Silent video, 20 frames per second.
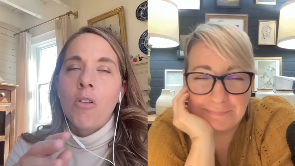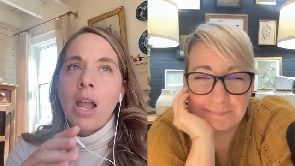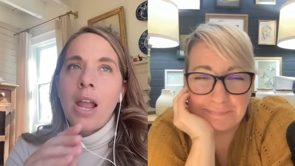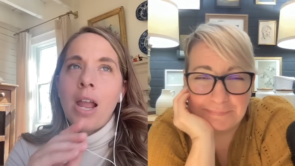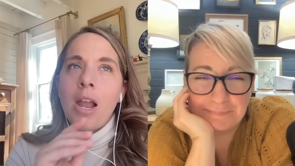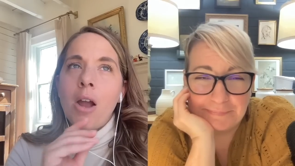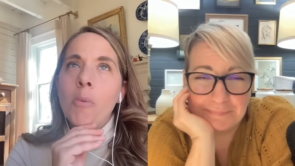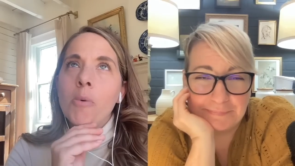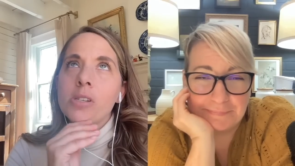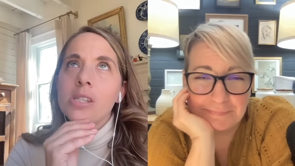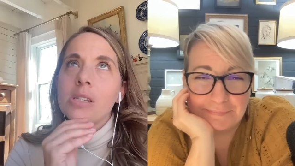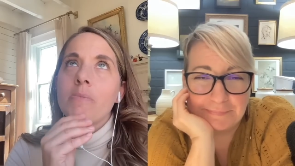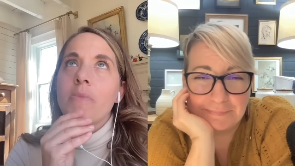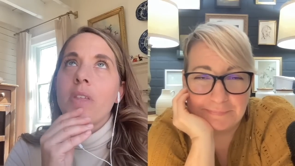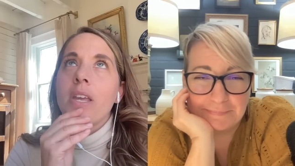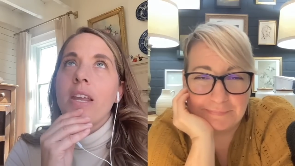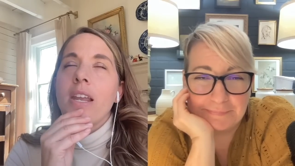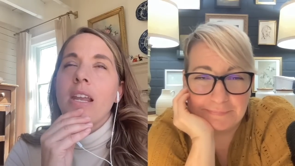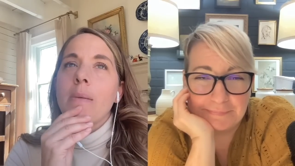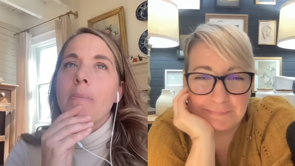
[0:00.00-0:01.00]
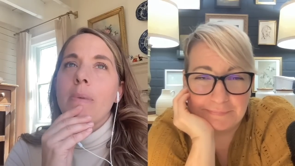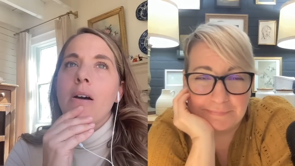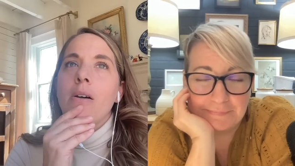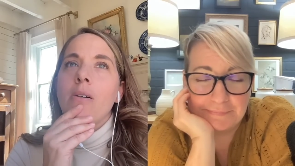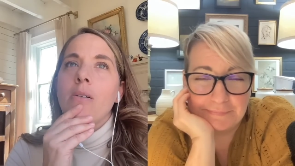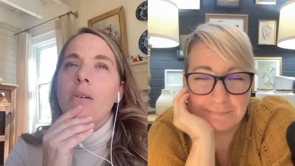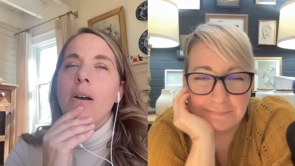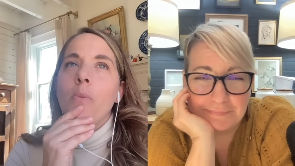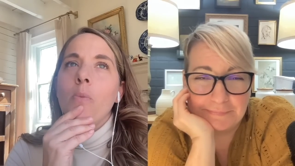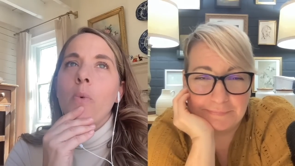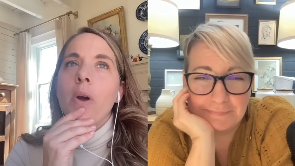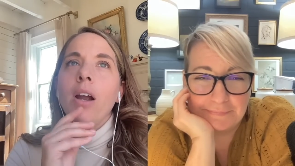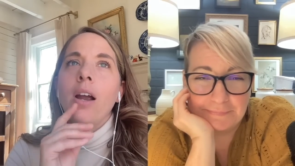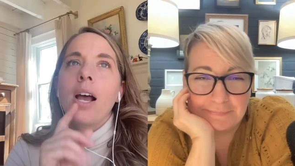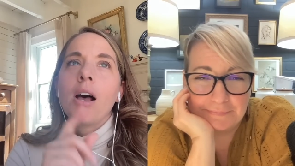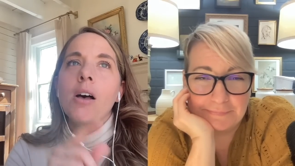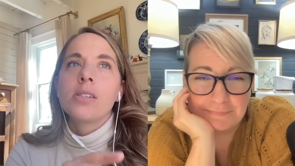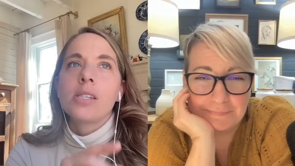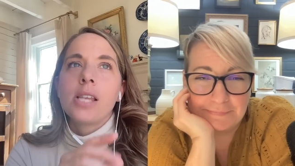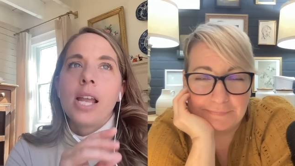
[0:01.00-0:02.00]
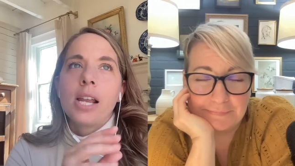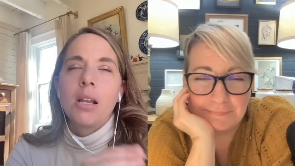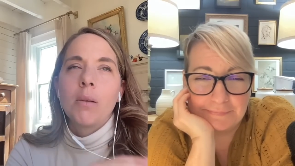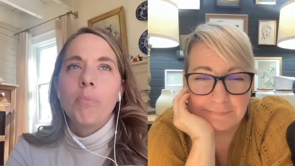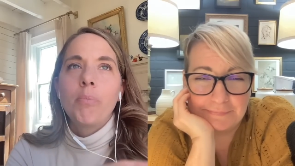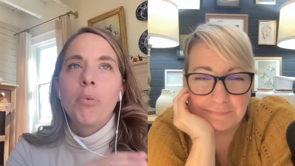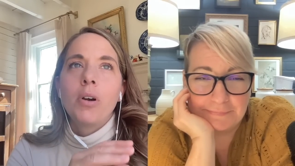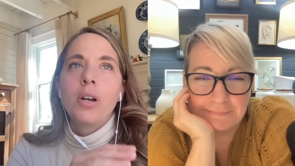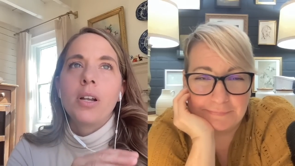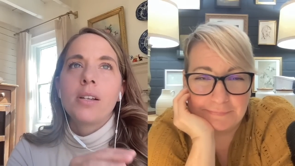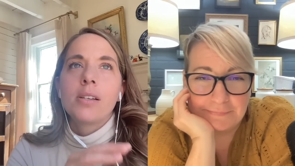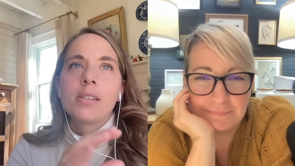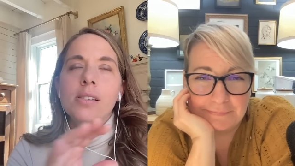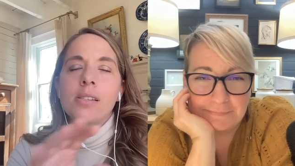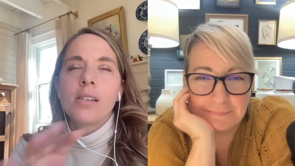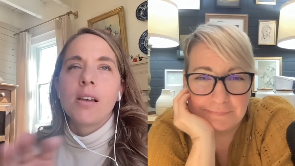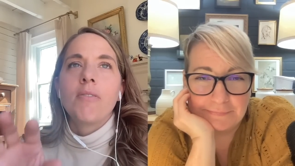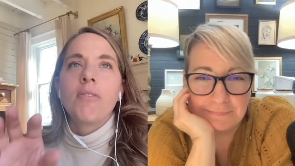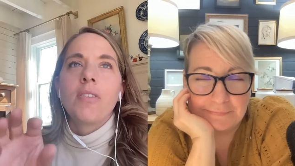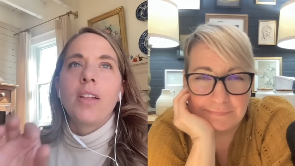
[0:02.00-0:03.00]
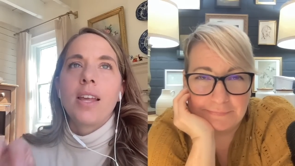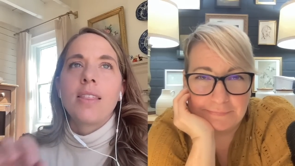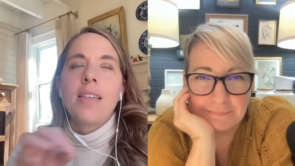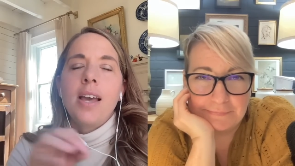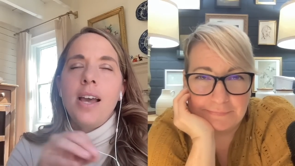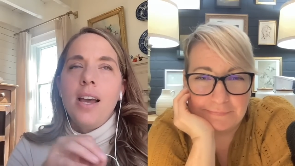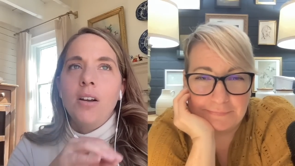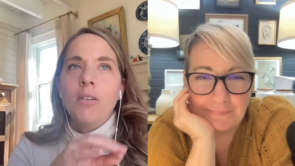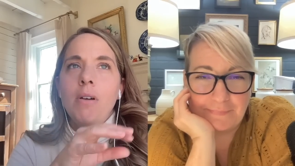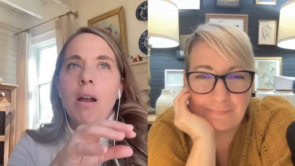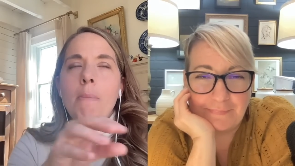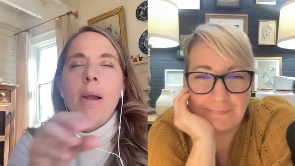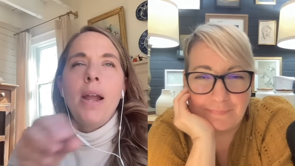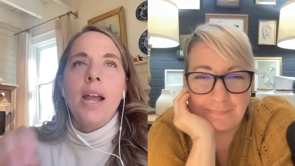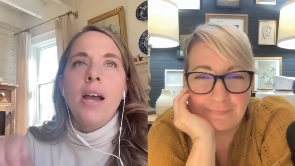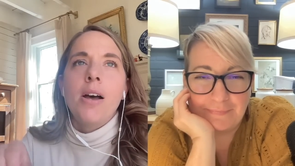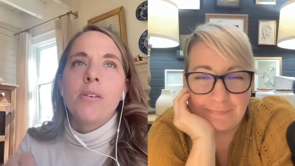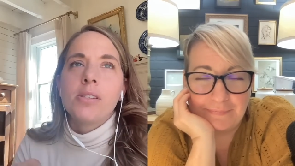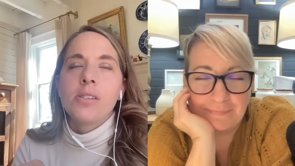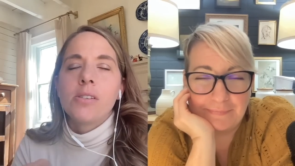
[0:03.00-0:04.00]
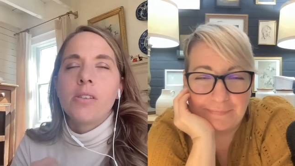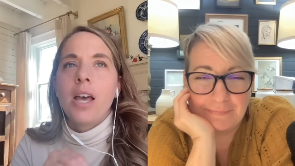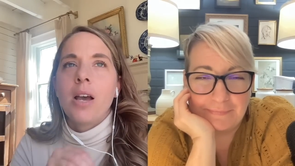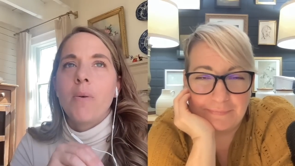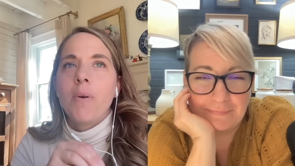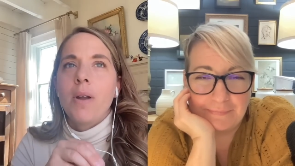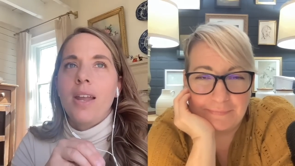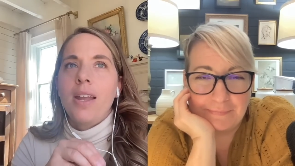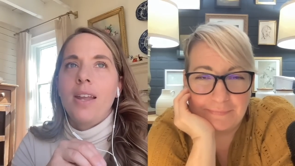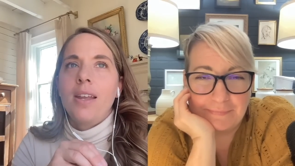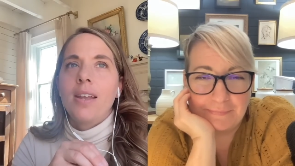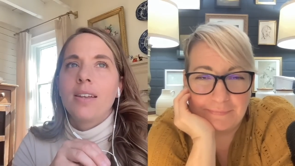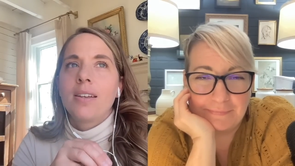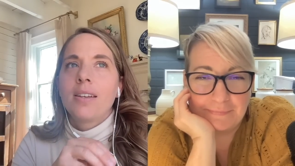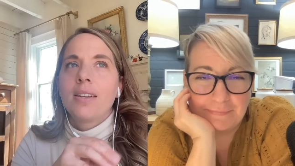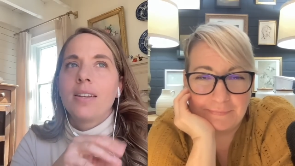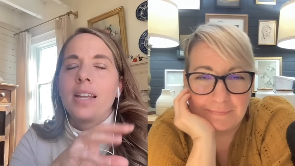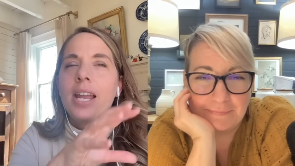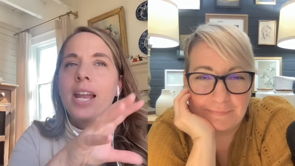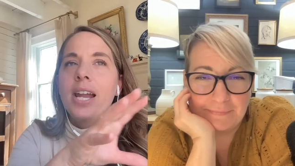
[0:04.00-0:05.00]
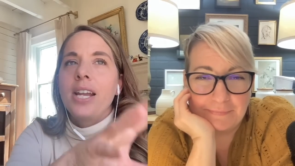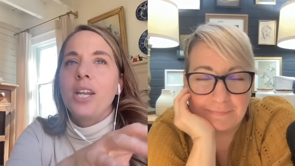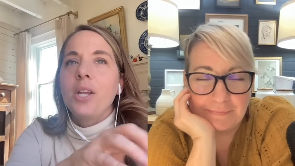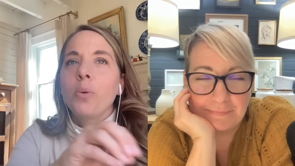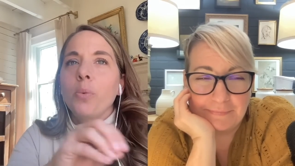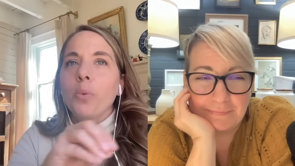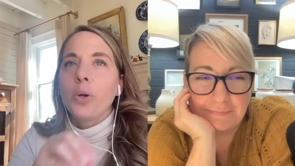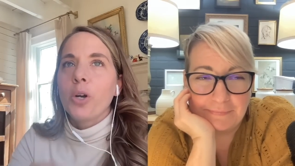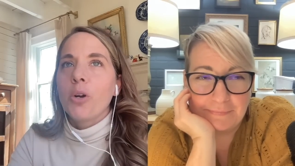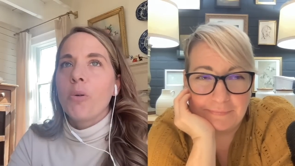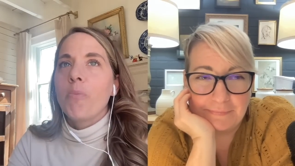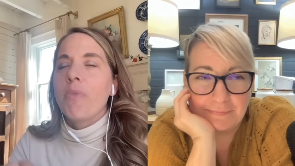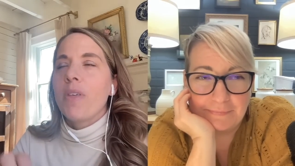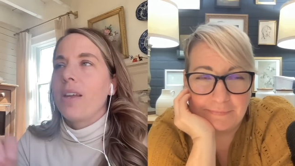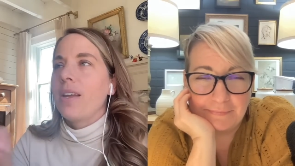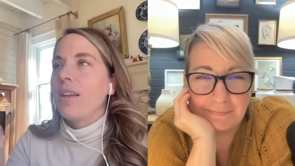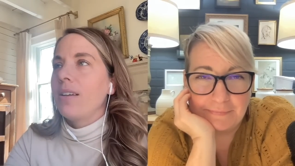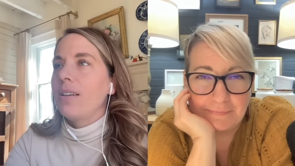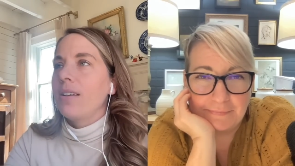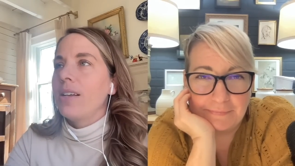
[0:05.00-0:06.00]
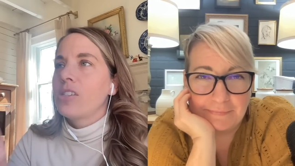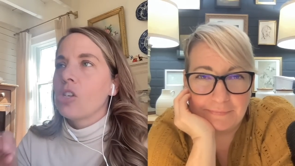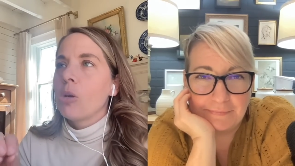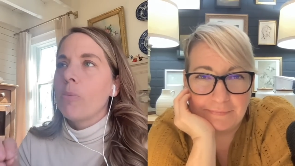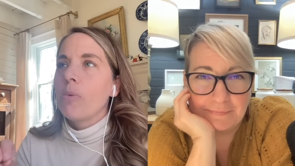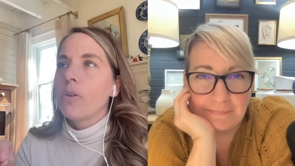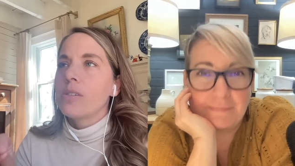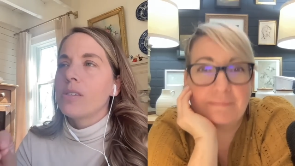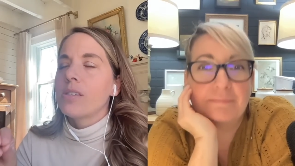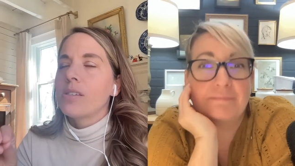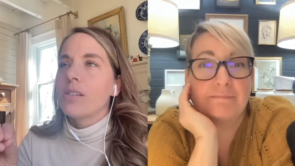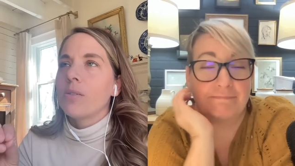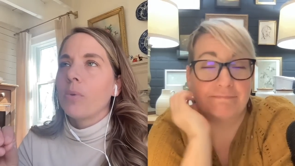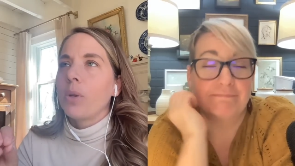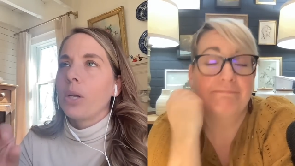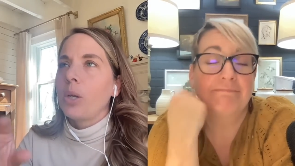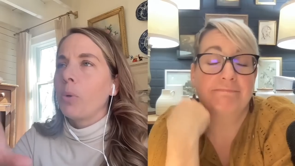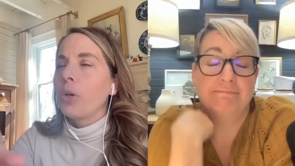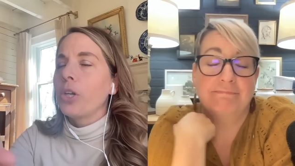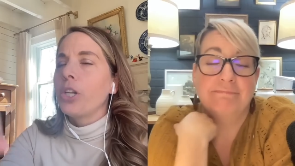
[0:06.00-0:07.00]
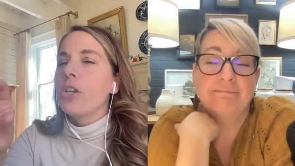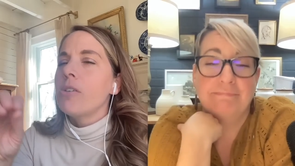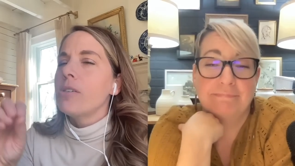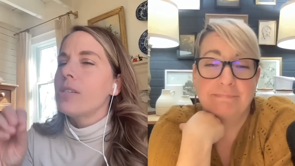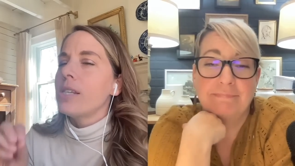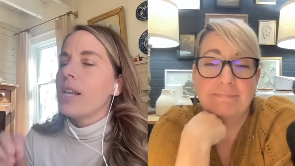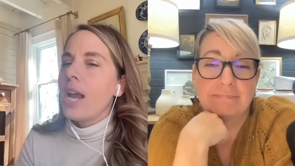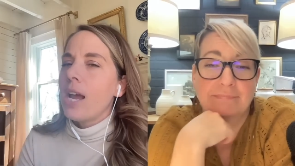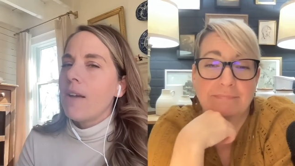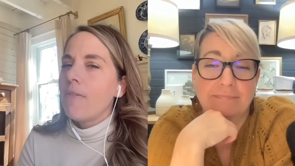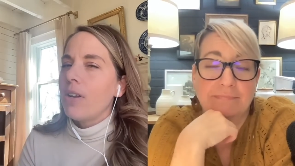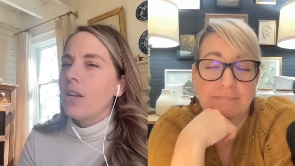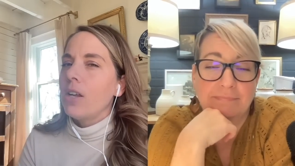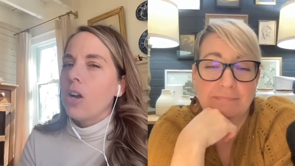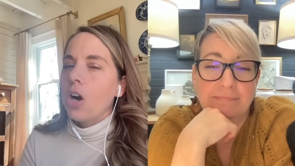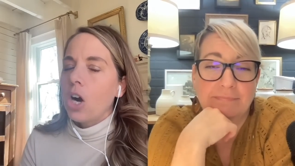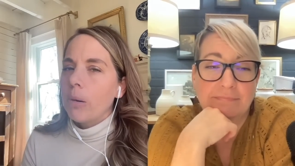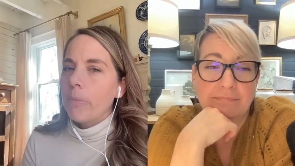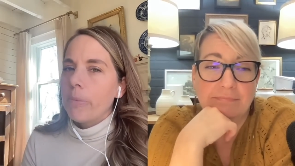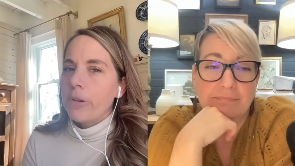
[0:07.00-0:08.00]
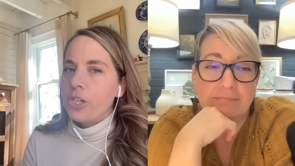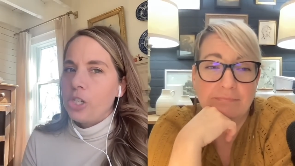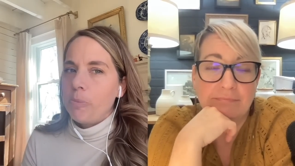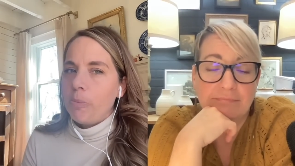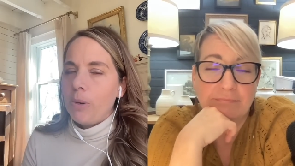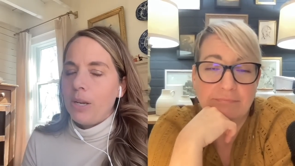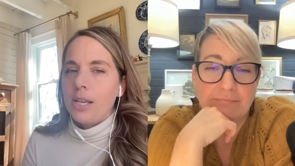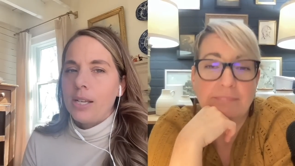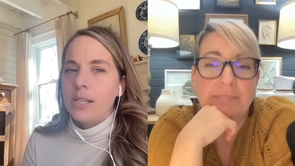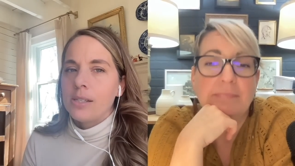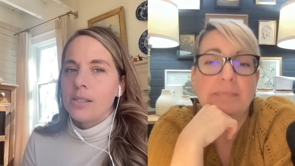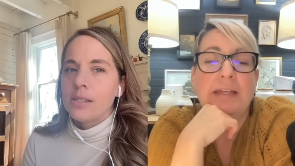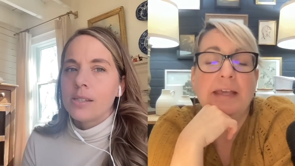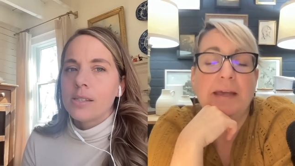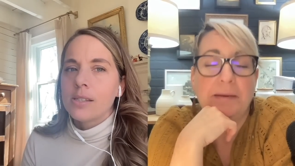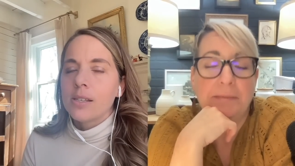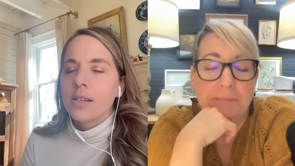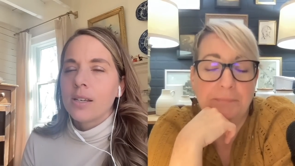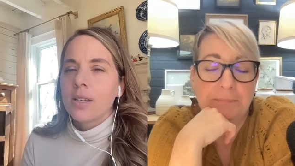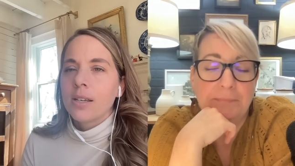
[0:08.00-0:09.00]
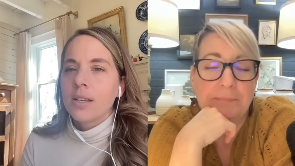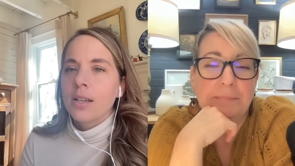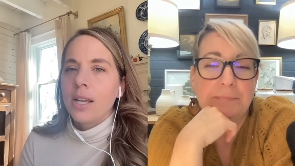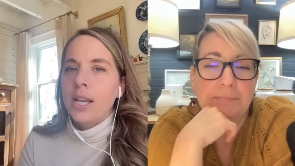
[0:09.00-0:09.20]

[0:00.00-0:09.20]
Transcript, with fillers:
Speaker 1: I almost am thinking about where else I could put stuff like that around my house. So that way, any room that it's almost like we're used to having garbage bins yeah.